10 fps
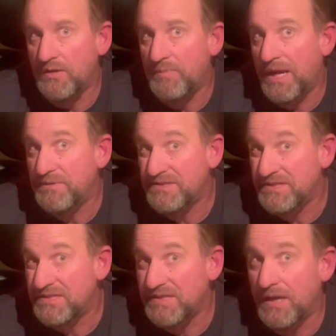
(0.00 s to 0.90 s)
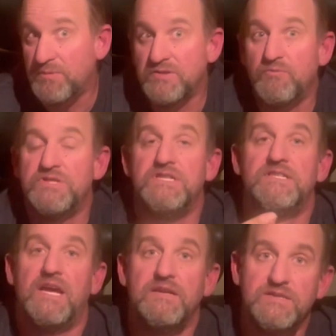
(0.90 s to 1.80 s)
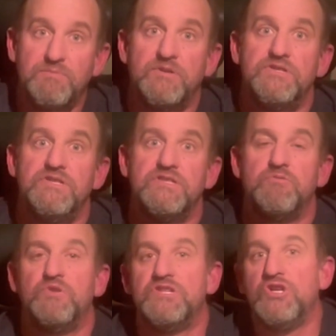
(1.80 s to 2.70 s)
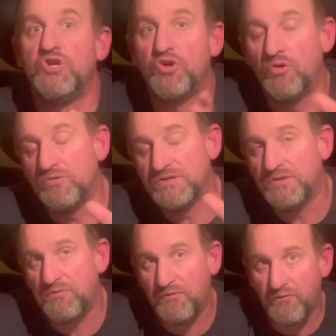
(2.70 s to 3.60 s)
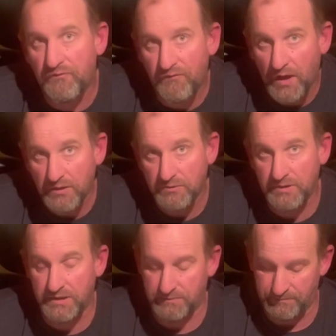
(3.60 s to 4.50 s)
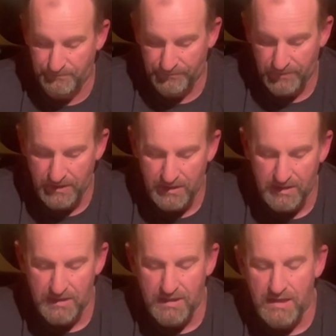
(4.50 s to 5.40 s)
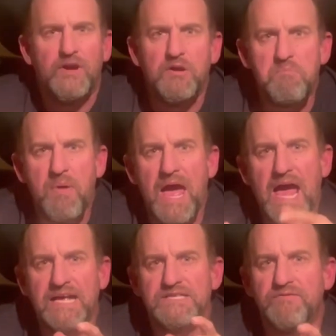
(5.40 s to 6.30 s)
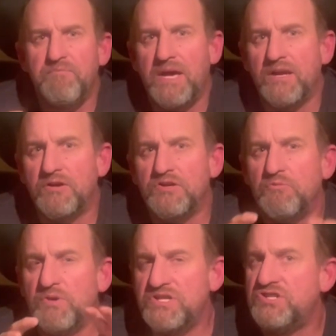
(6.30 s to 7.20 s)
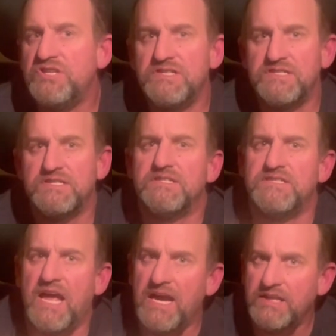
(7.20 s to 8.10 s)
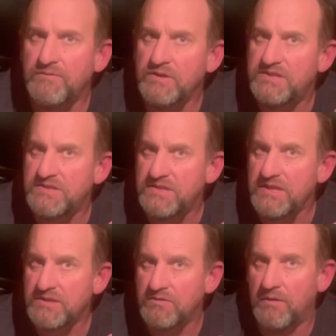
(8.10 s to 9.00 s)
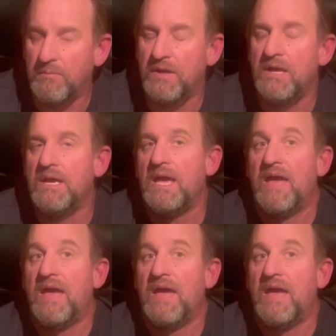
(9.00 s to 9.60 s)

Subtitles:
John the Baptist's disciples, in which he tells about Jesus, in which he goes to follow him, is a very passive manner in which Jesus is actively seek to him.